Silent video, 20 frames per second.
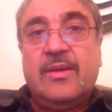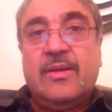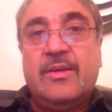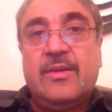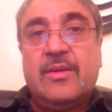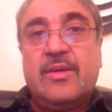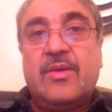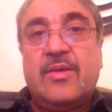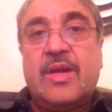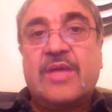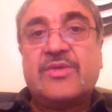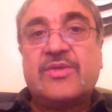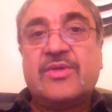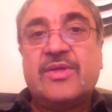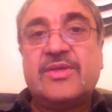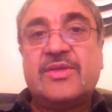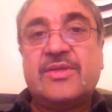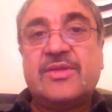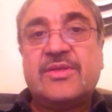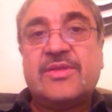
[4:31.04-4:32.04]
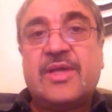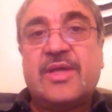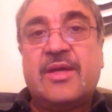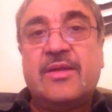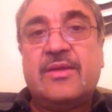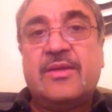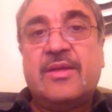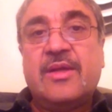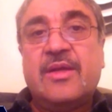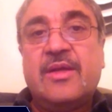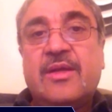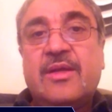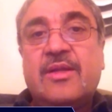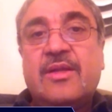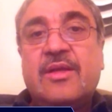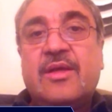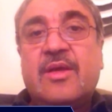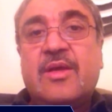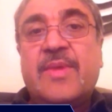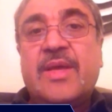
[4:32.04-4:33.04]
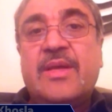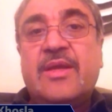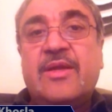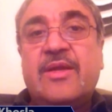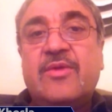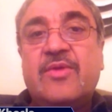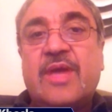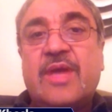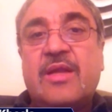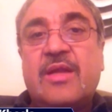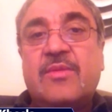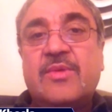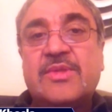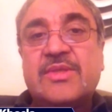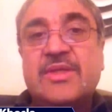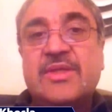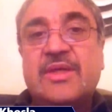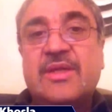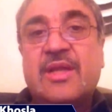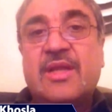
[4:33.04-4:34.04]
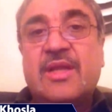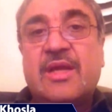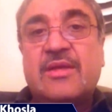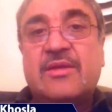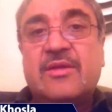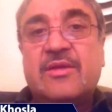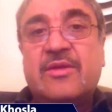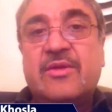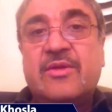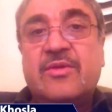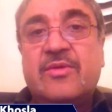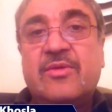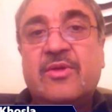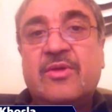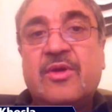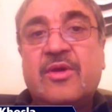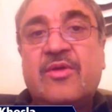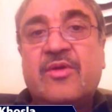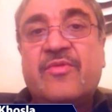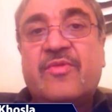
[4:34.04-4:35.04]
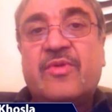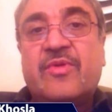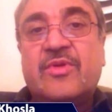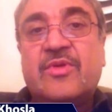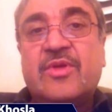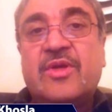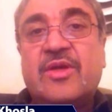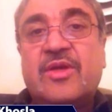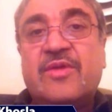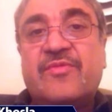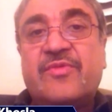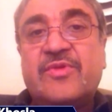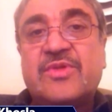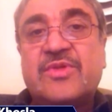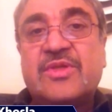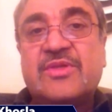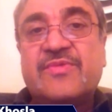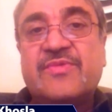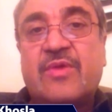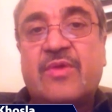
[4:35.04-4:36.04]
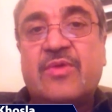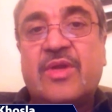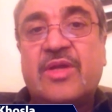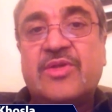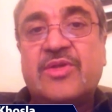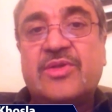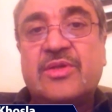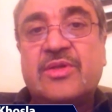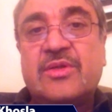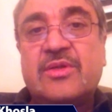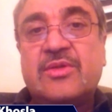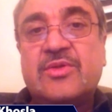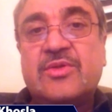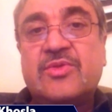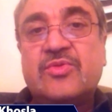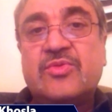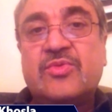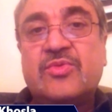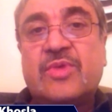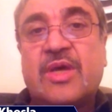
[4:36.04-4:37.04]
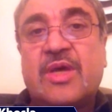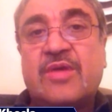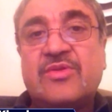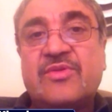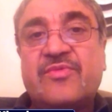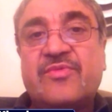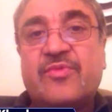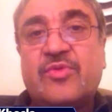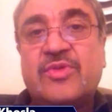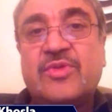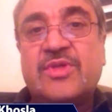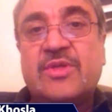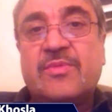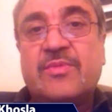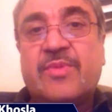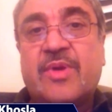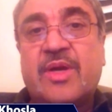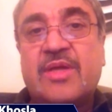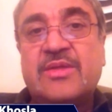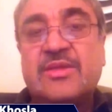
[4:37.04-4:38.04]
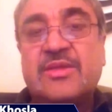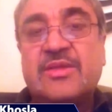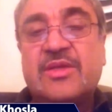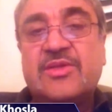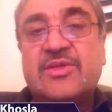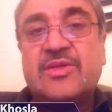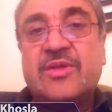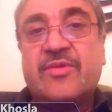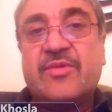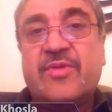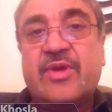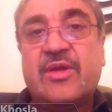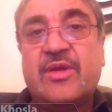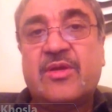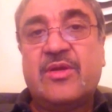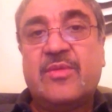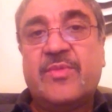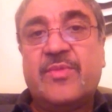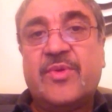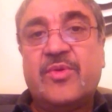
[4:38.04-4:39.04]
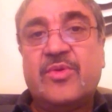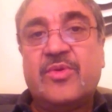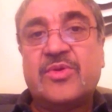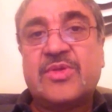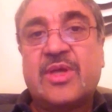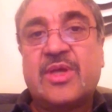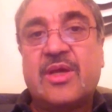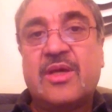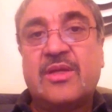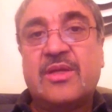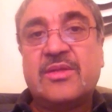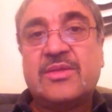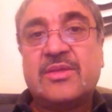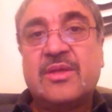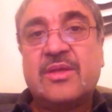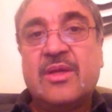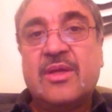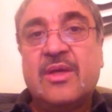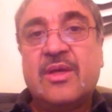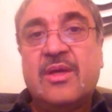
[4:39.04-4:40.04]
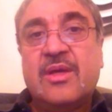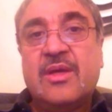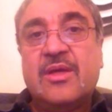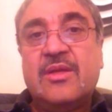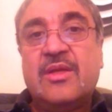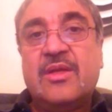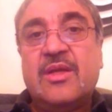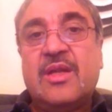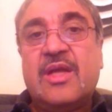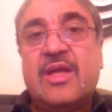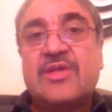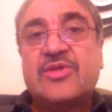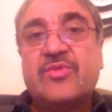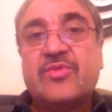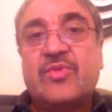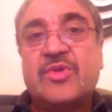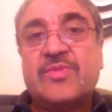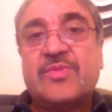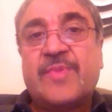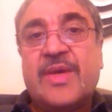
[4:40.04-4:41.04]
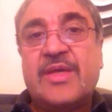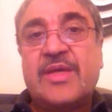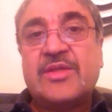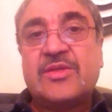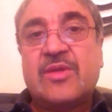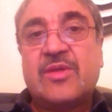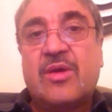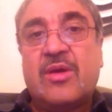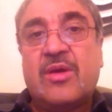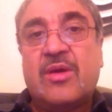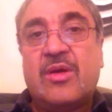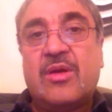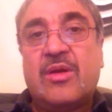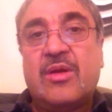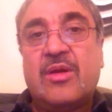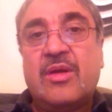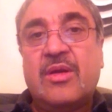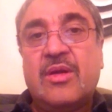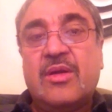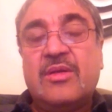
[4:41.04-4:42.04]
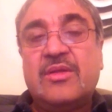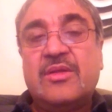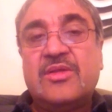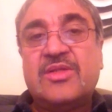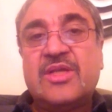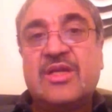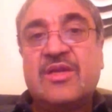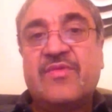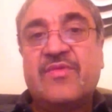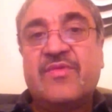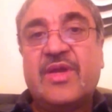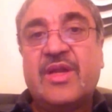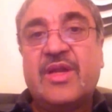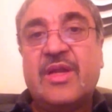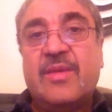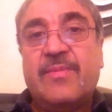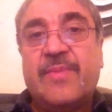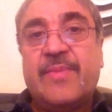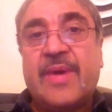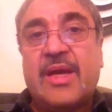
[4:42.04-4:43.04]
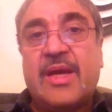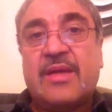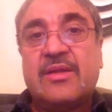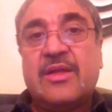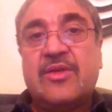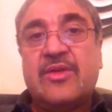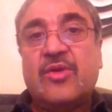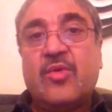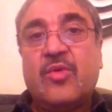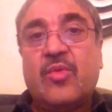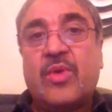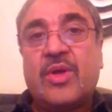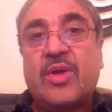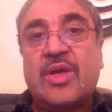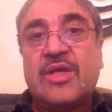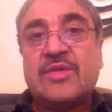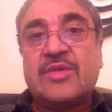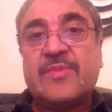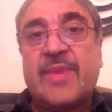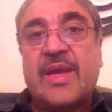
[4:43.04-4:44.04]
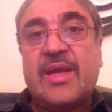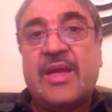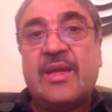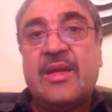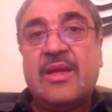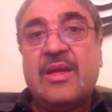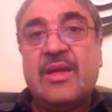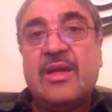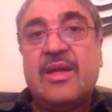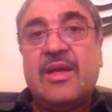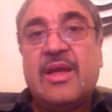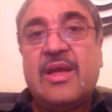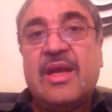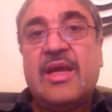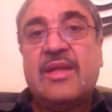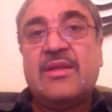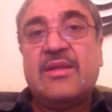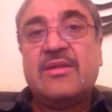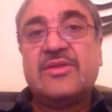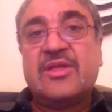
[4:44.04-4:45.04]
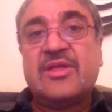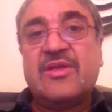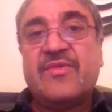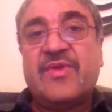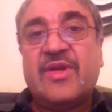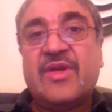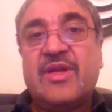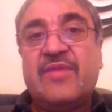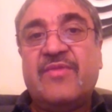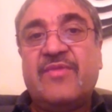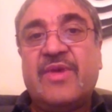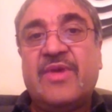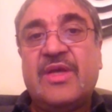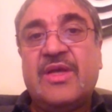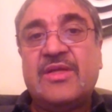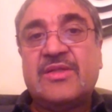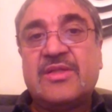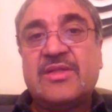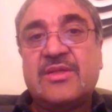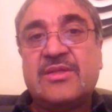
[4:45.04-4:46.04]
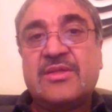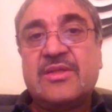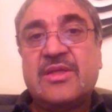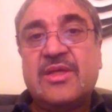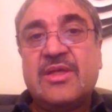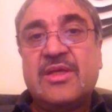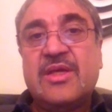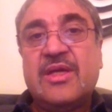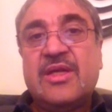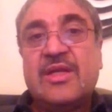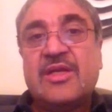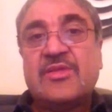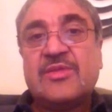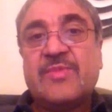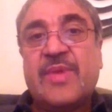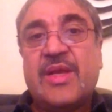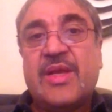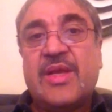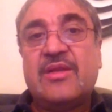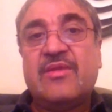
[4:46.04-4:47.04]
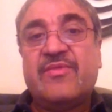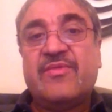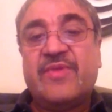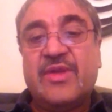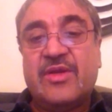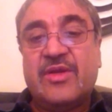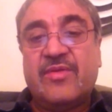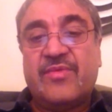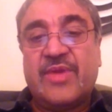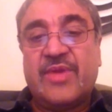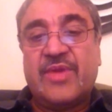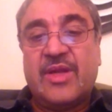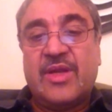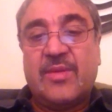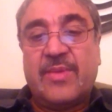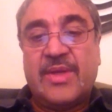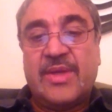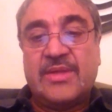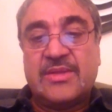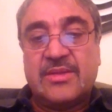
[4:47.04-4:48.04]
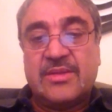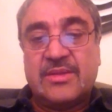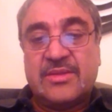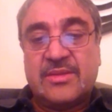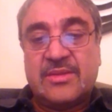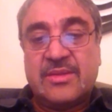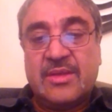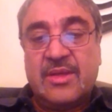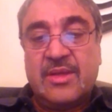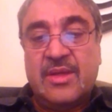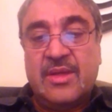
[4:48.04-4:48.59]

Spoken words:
Congratulations, Jayant. The committee unanimously elected you for the Infosys Foundation 2014 Prize in Engineering and Computer Science. The election was based on the significant impact that your work has made and the significant advances it has made in the field of databases.